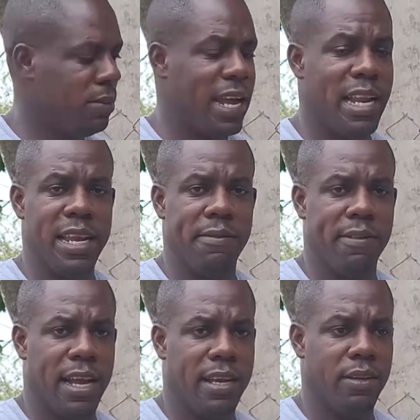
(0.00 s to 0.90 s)
my left
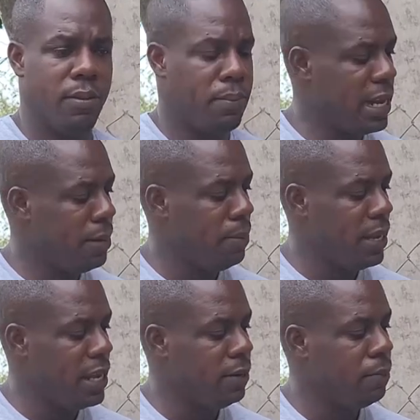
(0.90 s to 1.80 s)
hand to
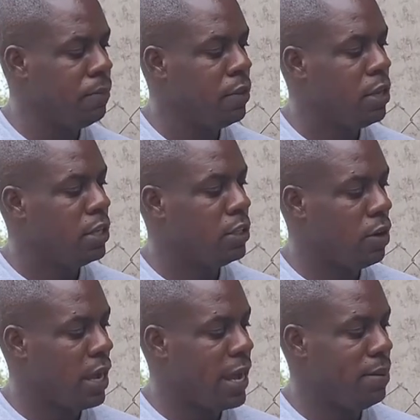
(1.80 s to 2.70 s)
palpate. So
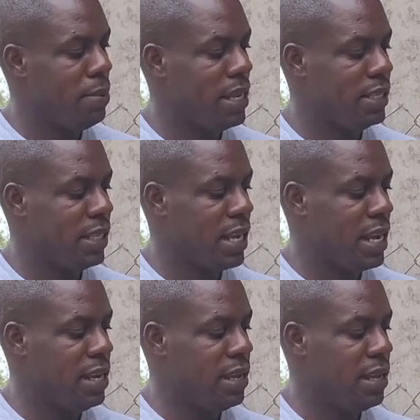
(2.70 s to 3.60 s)
I'd
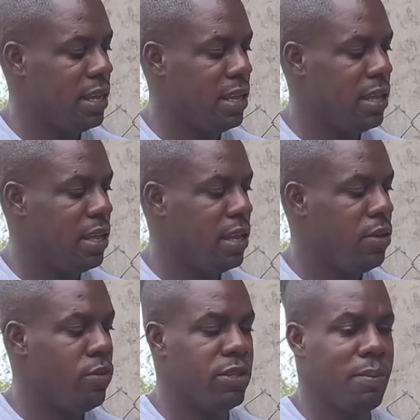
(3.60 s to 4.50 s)
basically
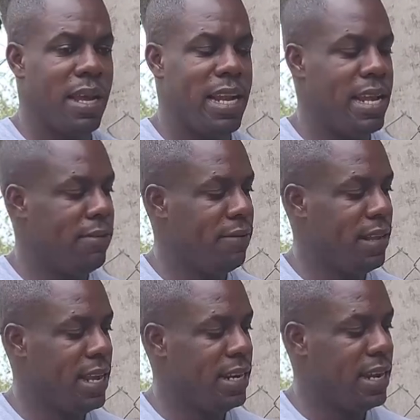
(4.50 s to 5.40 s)
use my left
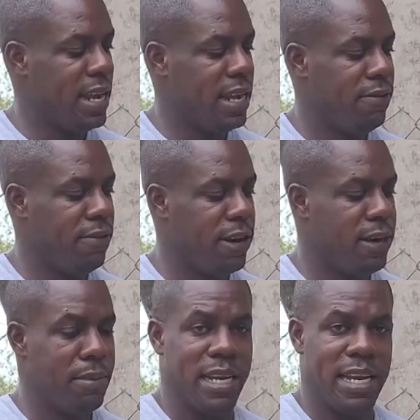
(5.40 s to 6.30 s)
hand and form
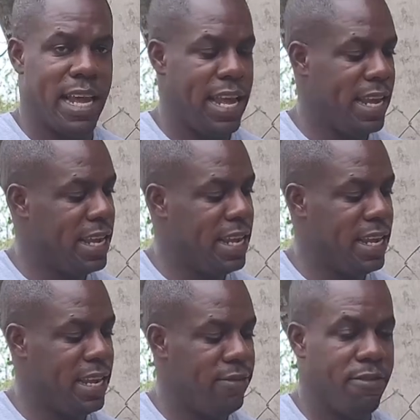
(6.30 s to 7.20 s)
it like
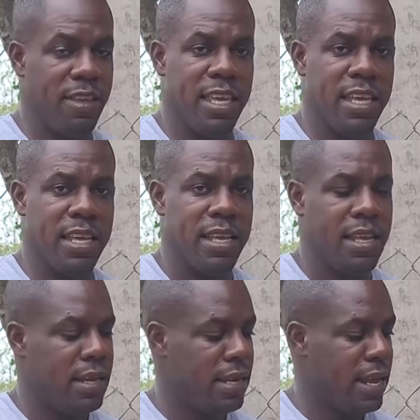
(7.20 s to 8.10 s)
a V,
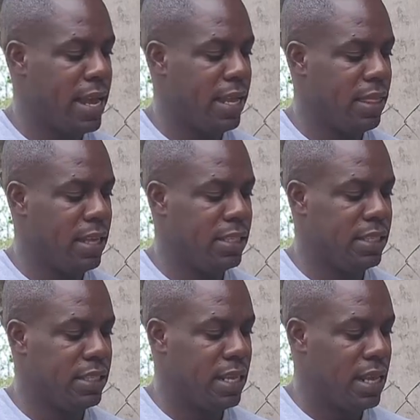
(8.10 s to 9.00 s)
like
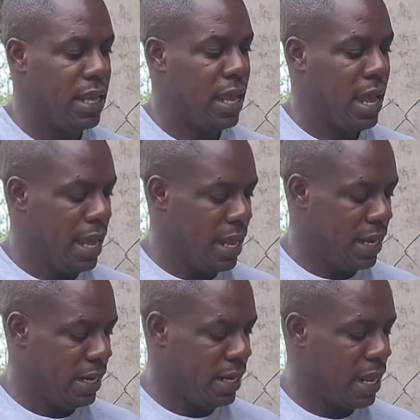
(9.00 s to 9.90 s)
this.
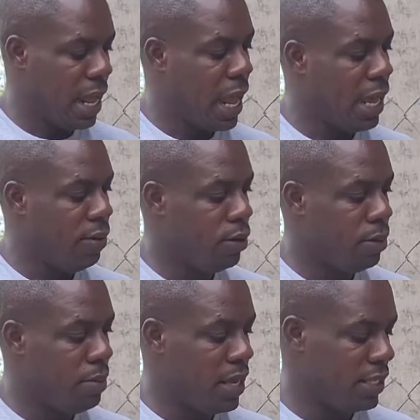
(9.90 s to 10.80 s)
And I would
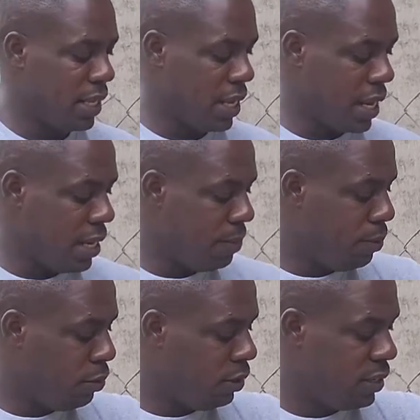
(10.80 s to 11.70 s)
basically put